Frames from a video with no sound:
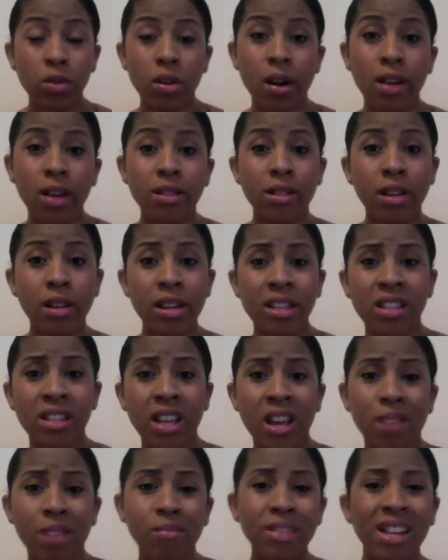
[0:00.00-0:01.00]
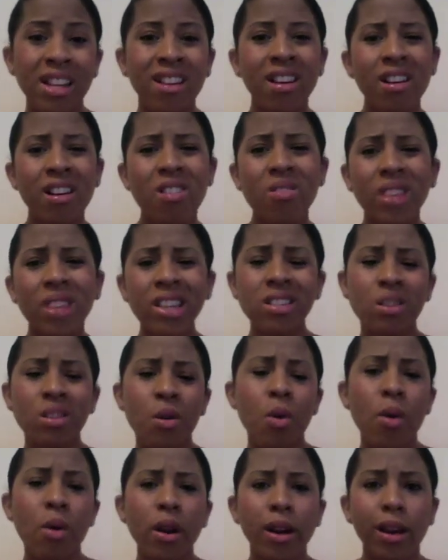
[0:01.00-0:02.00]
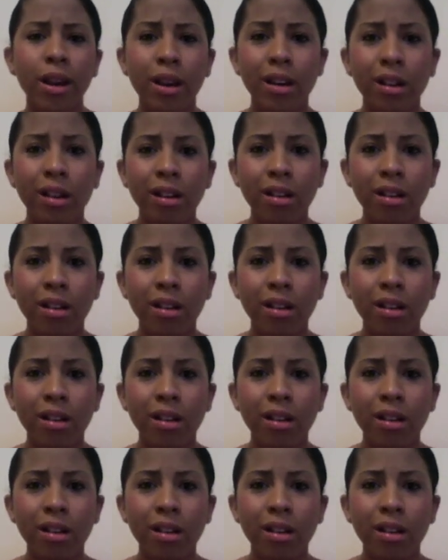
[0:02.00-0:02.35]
constantly say, "Oh, that's corny.